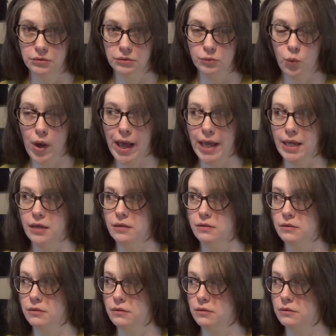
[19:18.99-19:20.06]
Why?
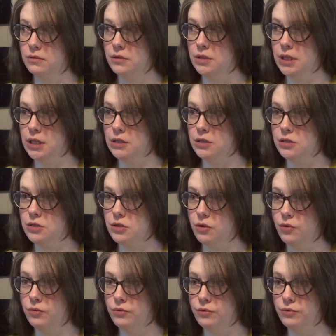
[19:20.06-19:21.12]
They
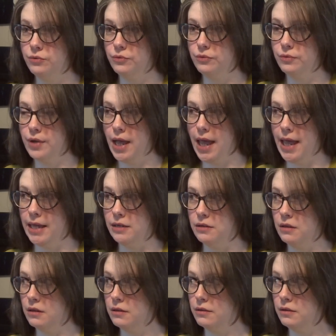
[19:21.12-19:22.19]
don't head.
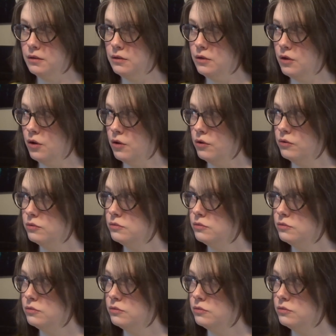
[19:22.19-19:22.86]
No.